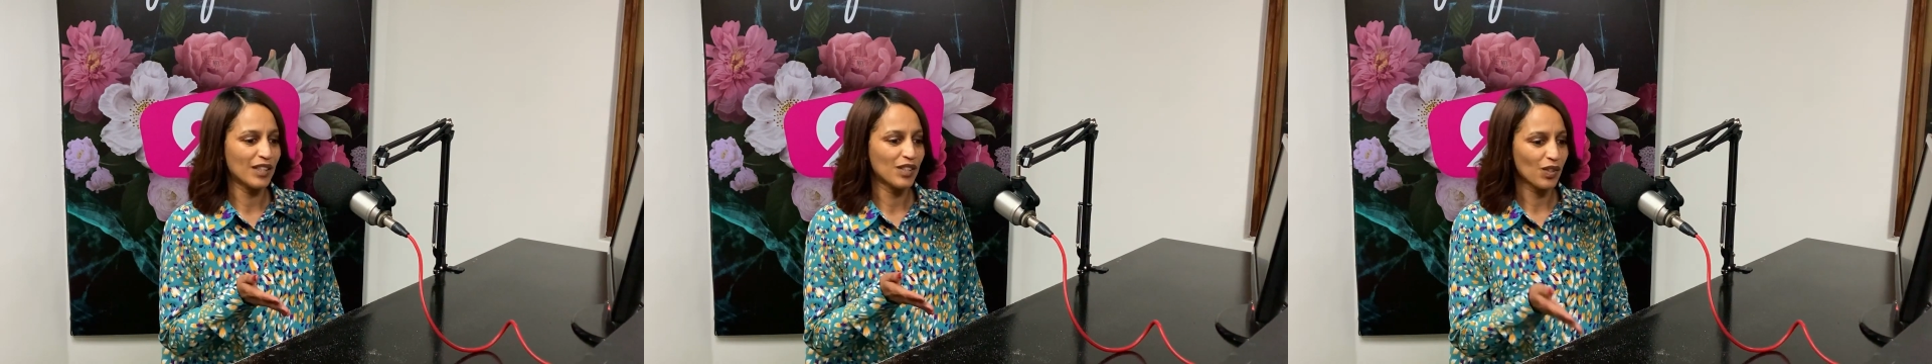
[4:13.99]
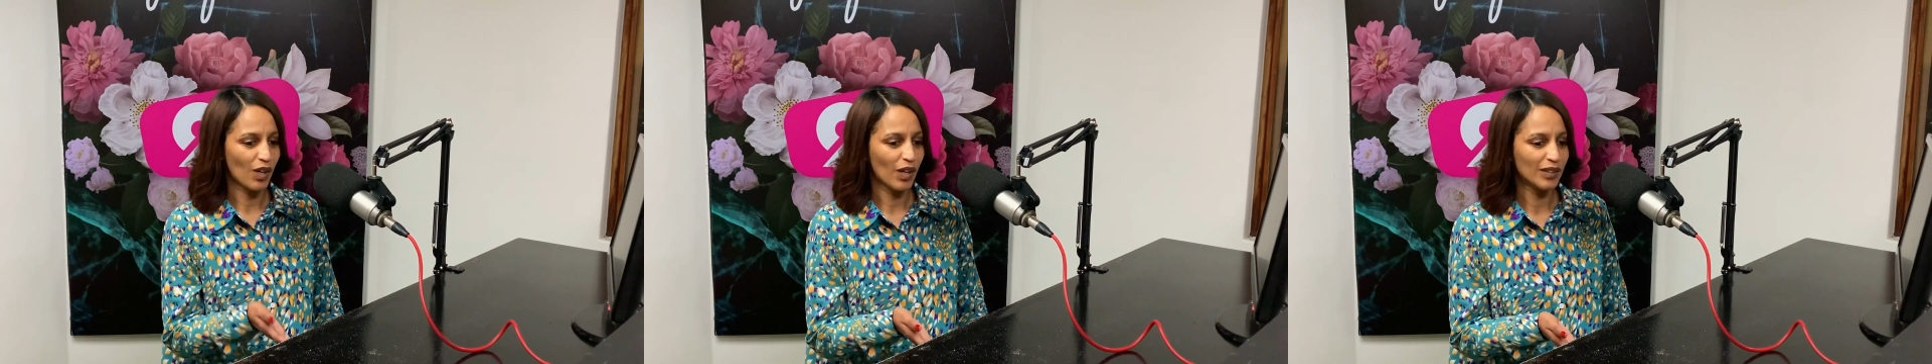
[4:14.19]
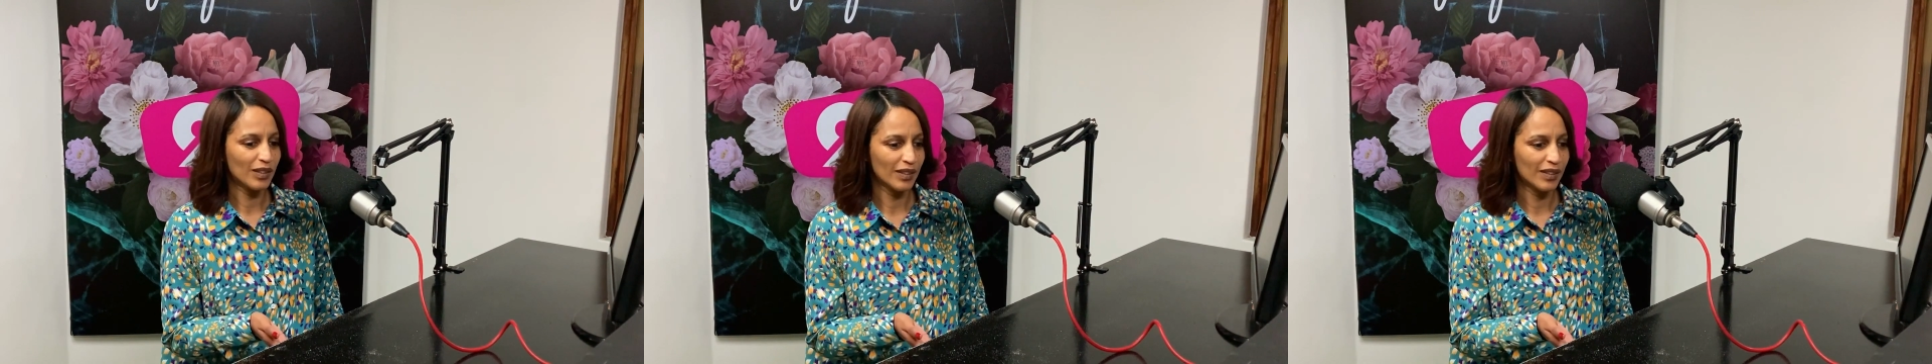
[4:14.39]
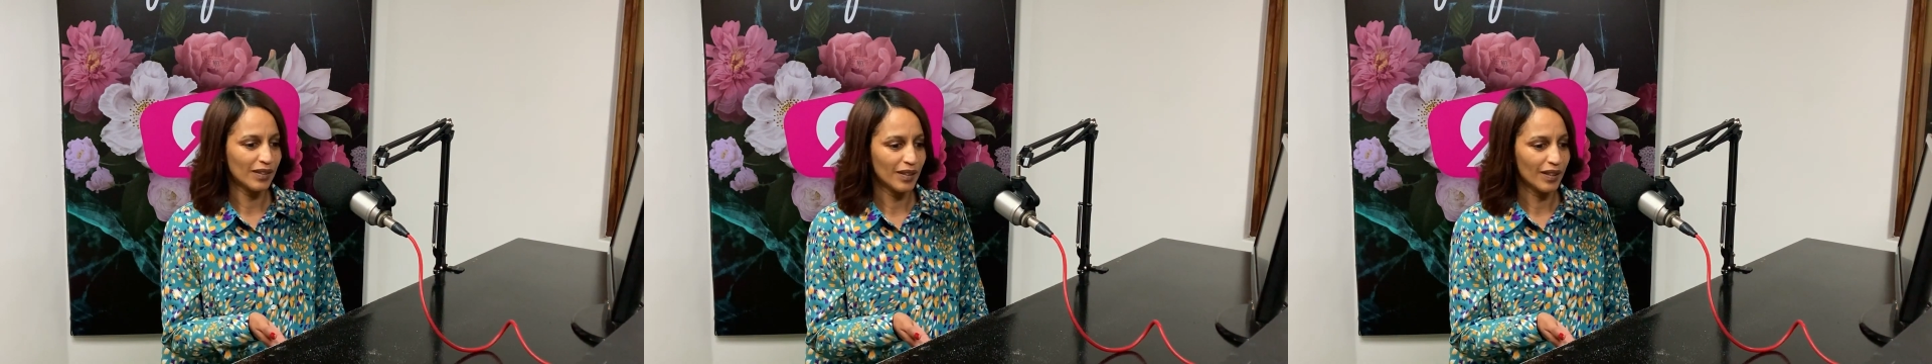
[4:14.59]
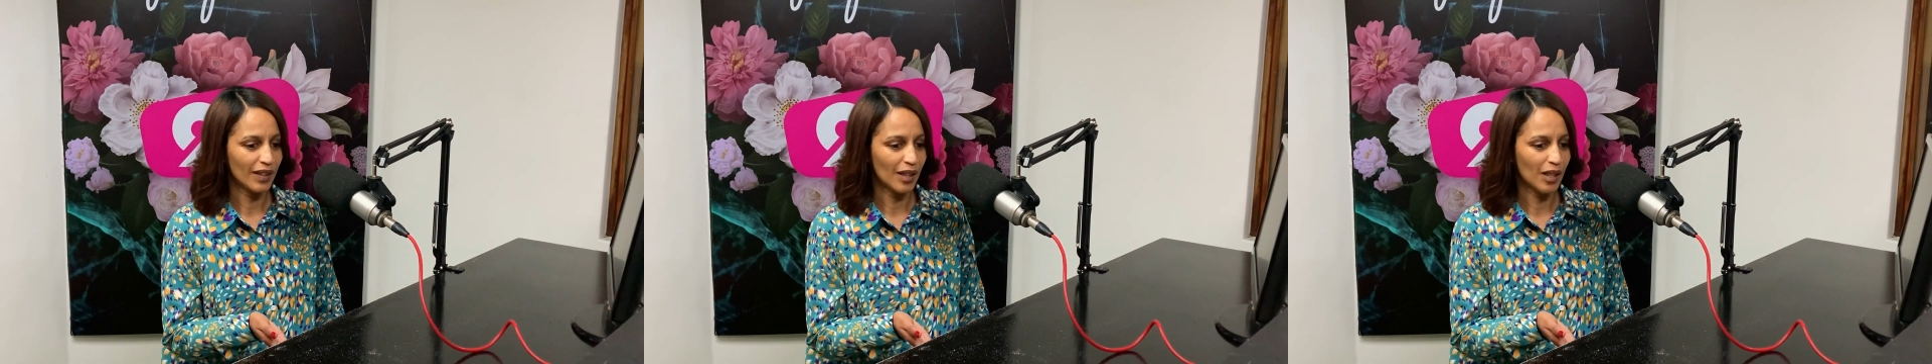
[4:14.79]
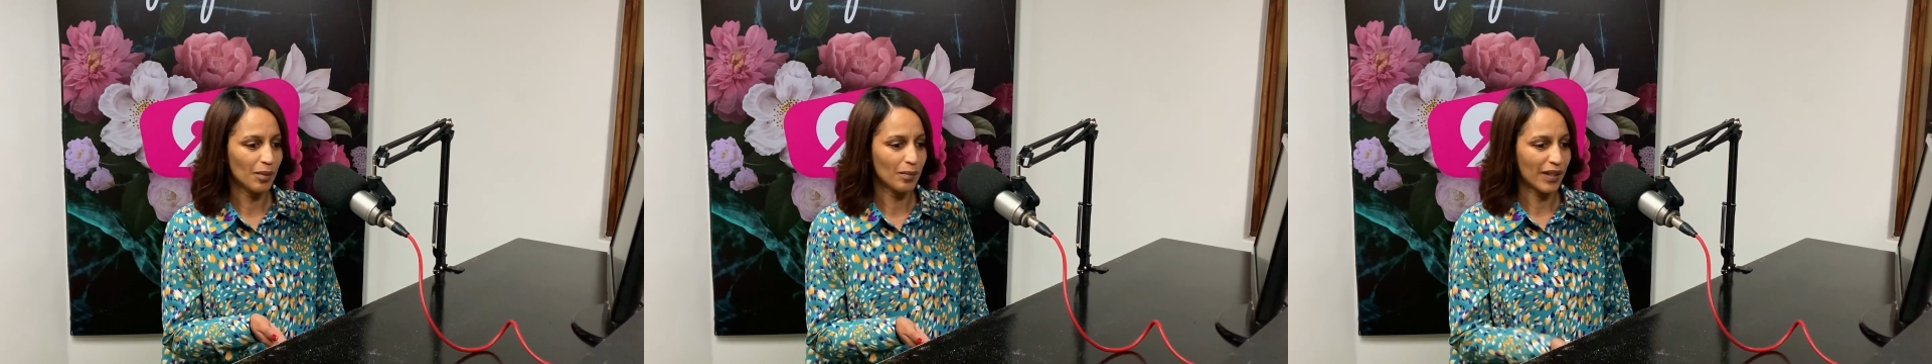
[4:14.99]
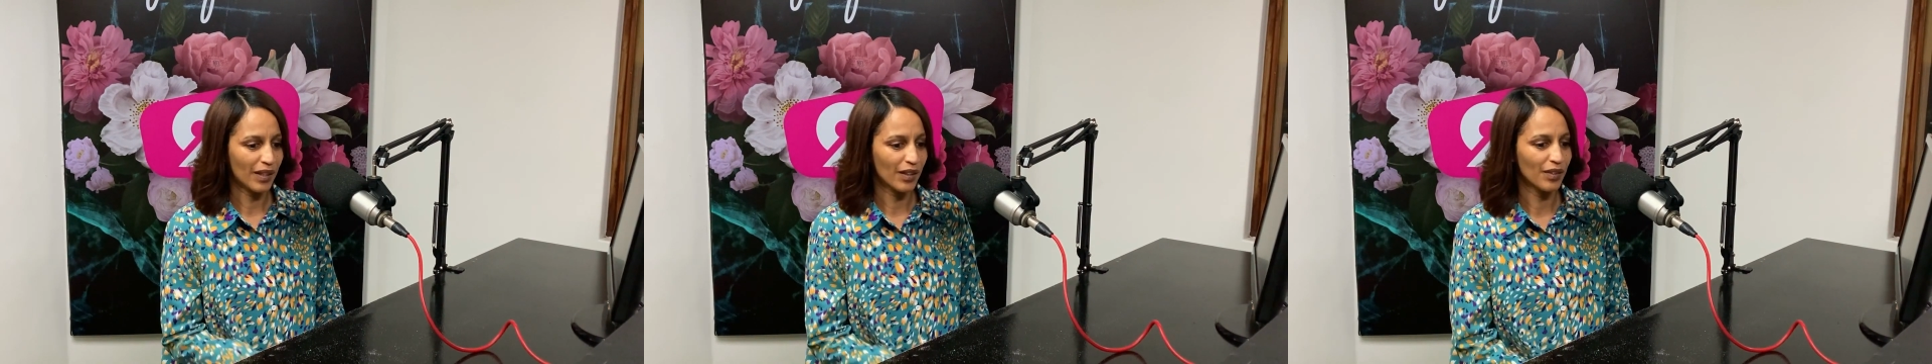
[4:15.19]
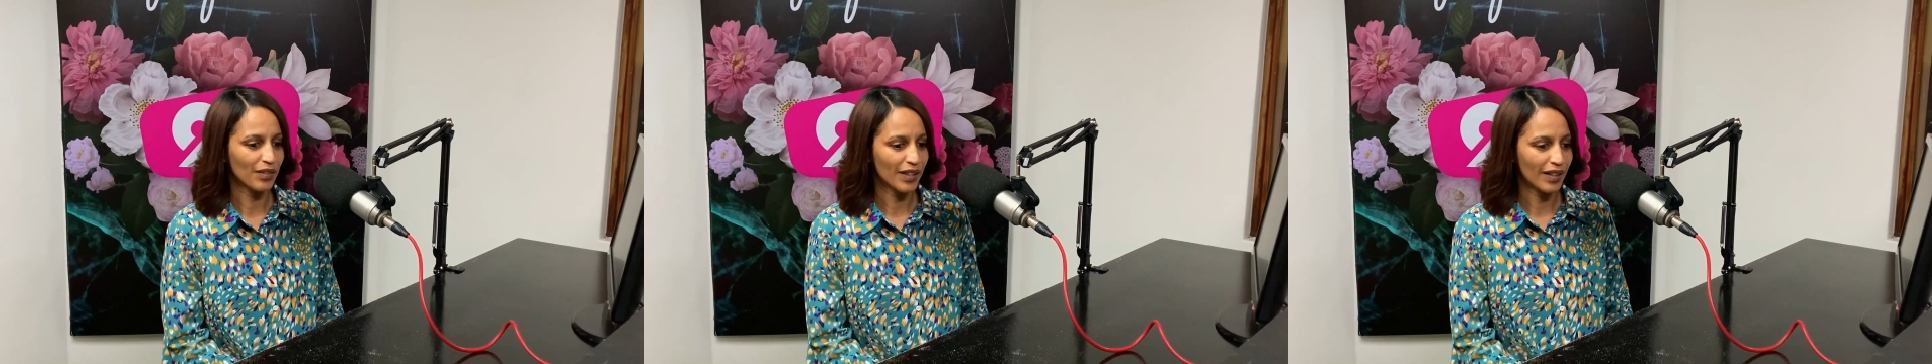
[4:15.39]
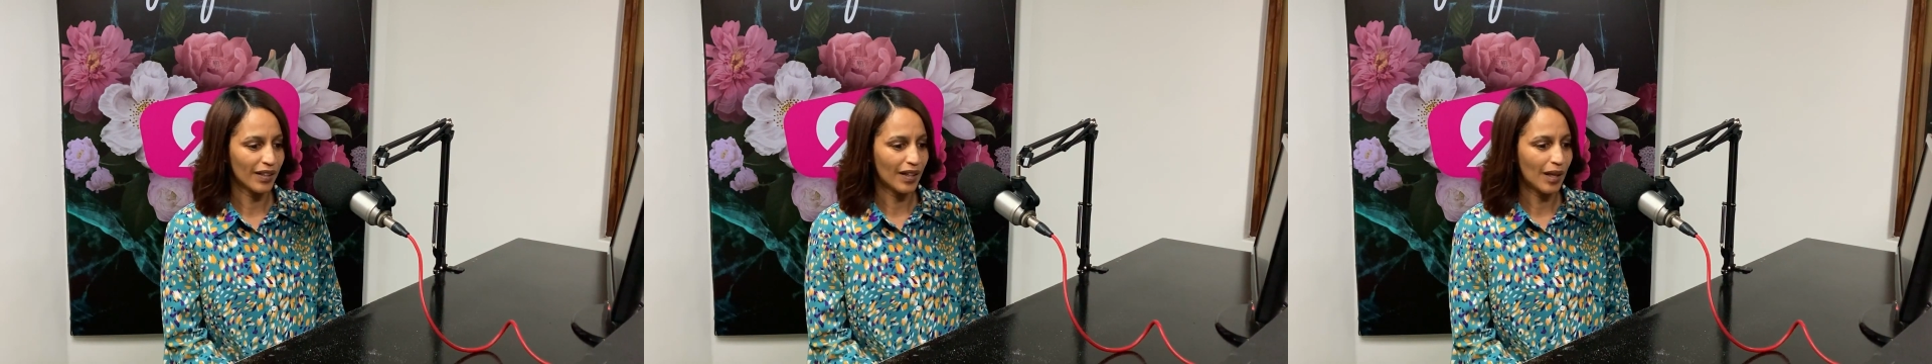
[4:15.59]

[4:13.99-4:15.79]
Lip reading: started my career,